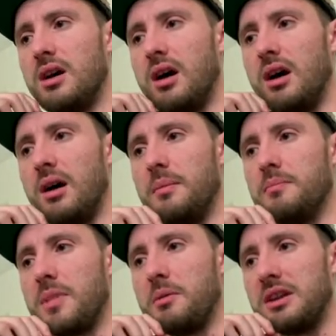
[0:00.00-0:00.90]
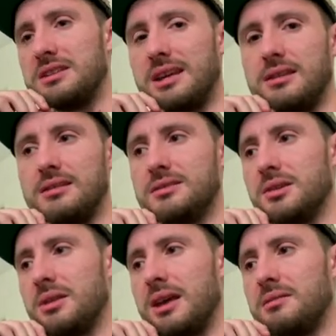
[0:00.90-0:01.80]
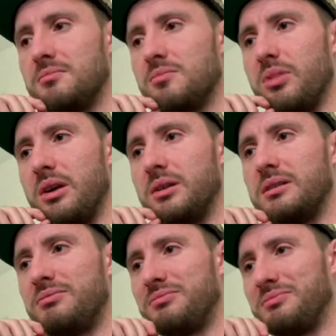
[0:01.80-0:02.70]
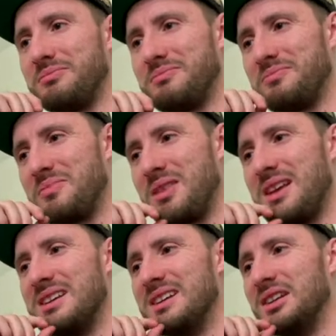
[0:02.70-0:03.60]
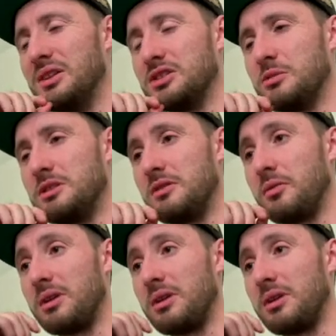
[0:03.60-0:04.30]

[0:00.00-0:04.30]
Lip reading: I want a daily, so that probably looks a little bit different,